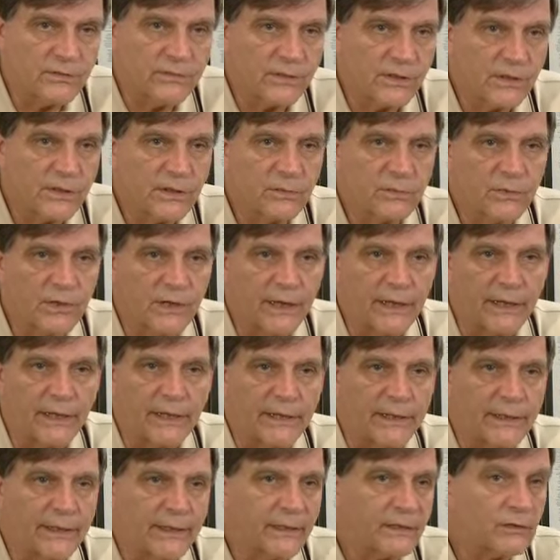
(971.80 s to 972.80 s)

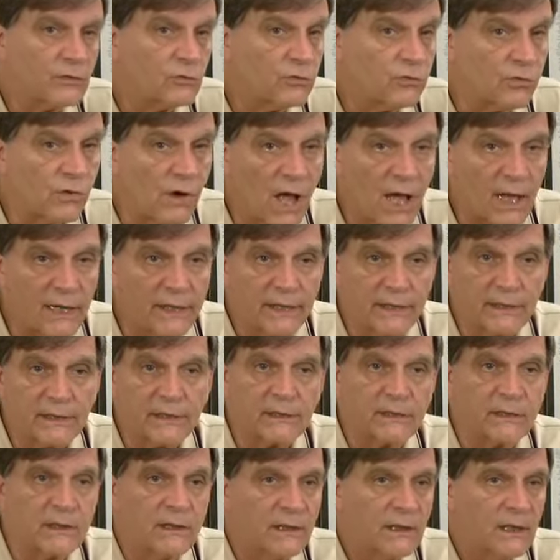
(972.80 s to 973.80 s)
vertebrae,
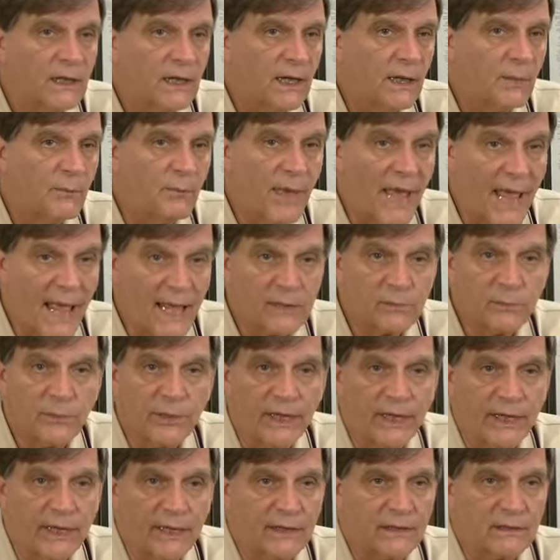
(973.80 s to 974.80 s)
chronic back
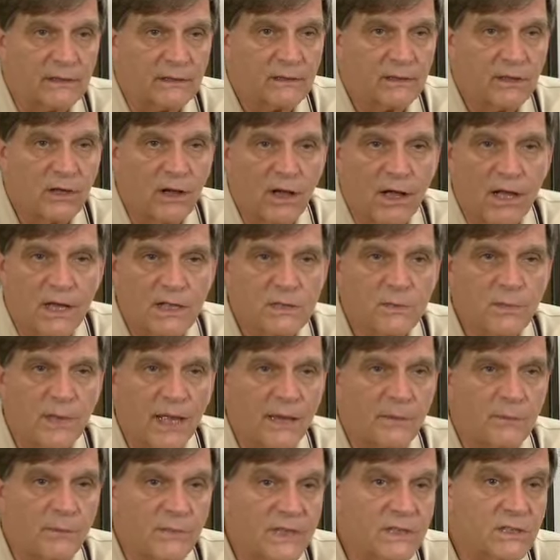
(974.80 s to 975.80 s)
pain caused
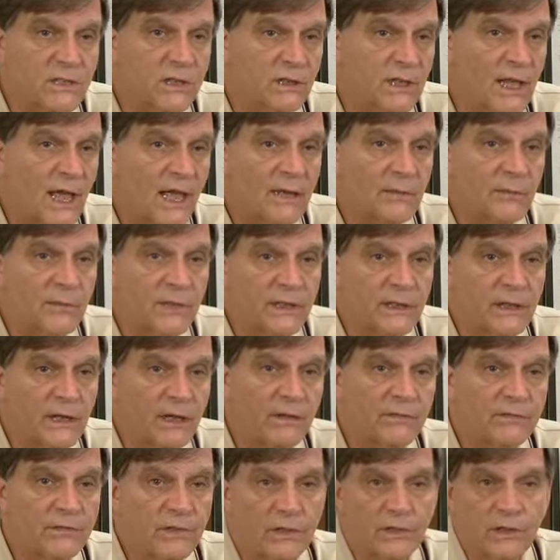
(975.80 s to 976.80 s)
by misalignment
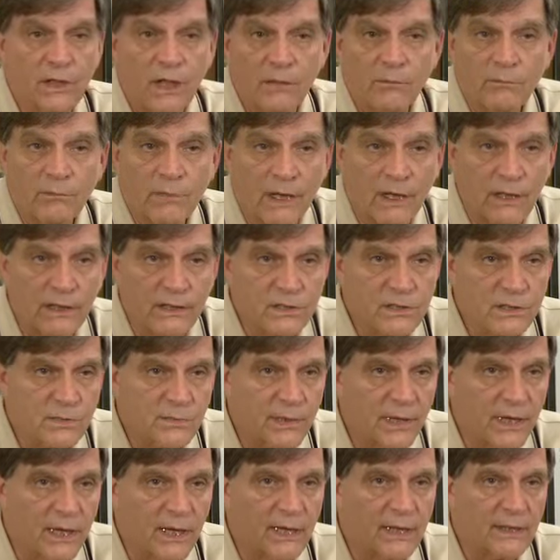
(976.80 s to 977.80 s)
of the lumbar
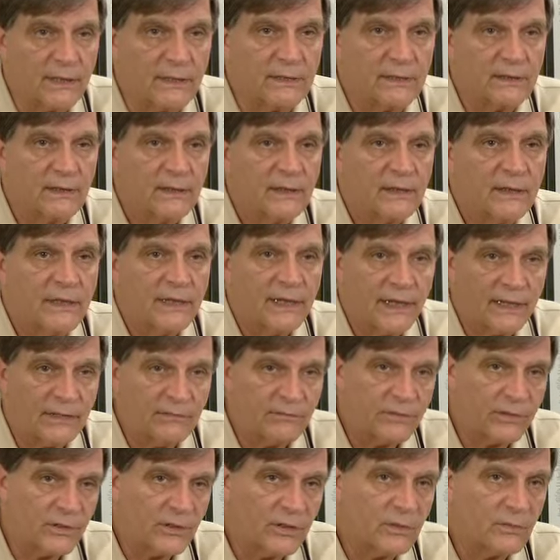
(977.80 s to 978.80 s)
spine
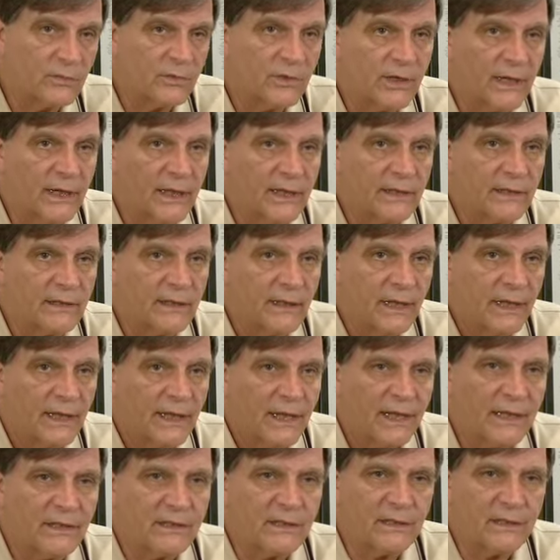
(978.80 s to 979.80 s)
and vertebrae,
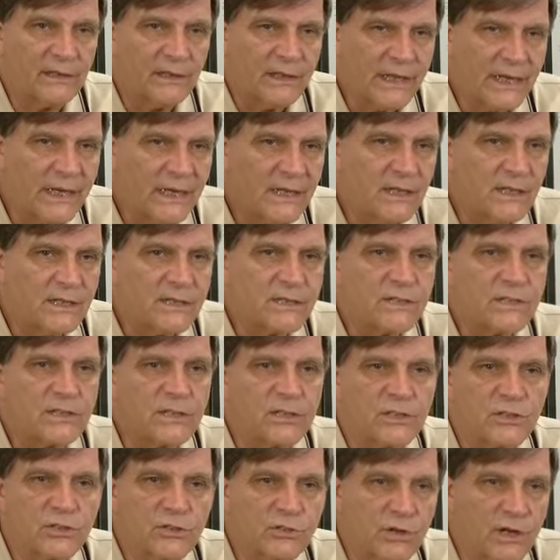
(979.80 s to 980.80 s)
and the needless
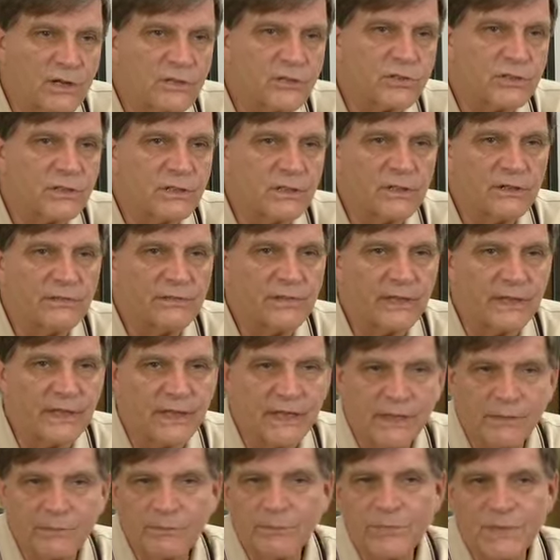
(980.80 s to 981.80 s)
destruction of the
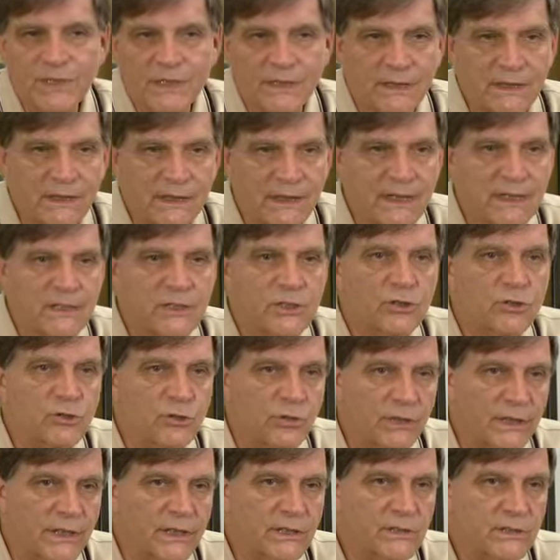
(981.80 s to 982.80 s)
hips and knees
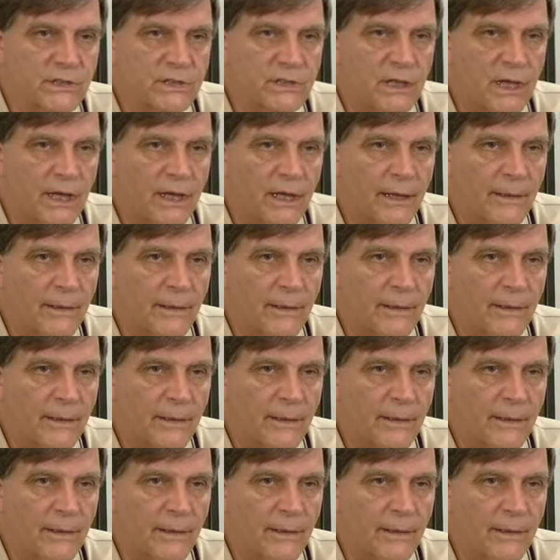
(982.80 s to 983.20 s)
joints,